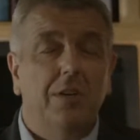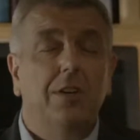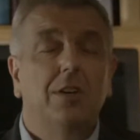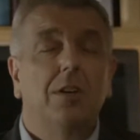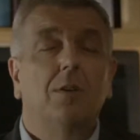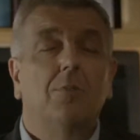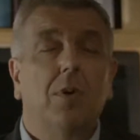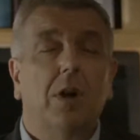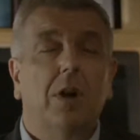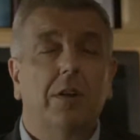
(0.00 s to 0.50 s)

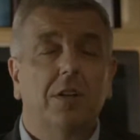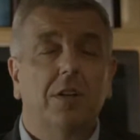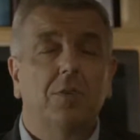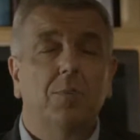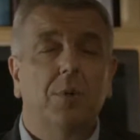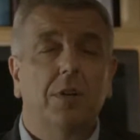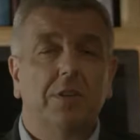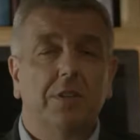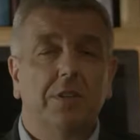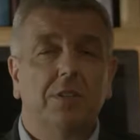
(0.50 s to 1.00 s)
our
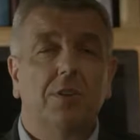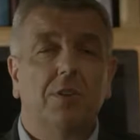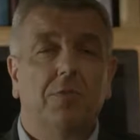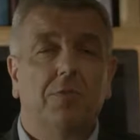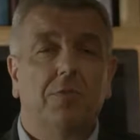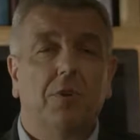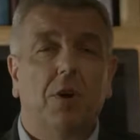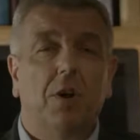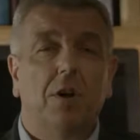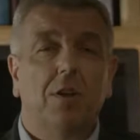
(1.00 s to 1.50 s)
inability so
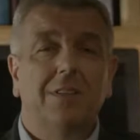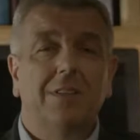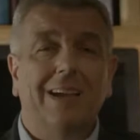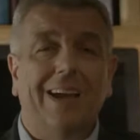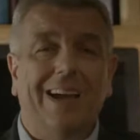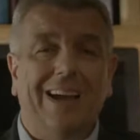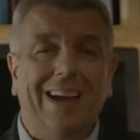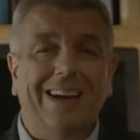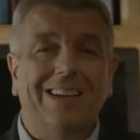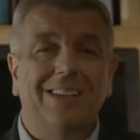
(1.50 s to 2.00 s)
far to
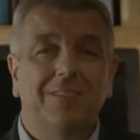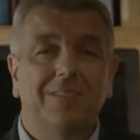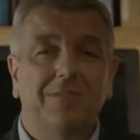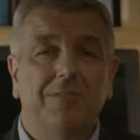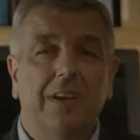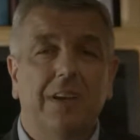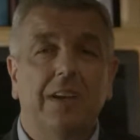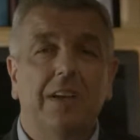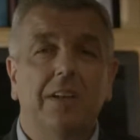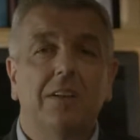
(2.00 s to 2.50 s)

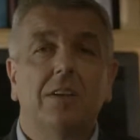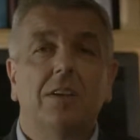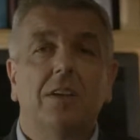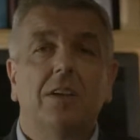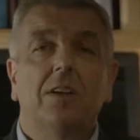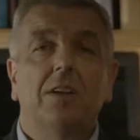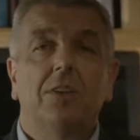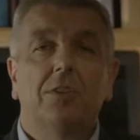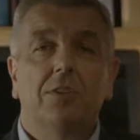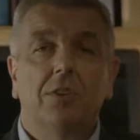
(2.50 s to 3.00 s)
activate
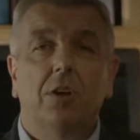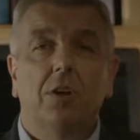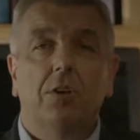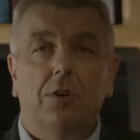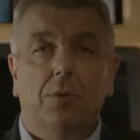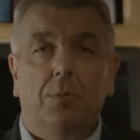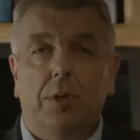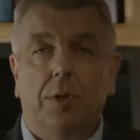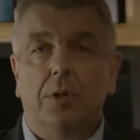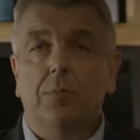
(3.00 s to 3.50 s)
younger
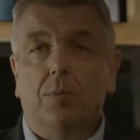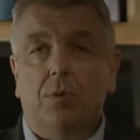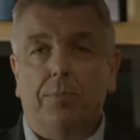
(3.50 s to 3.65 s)
people.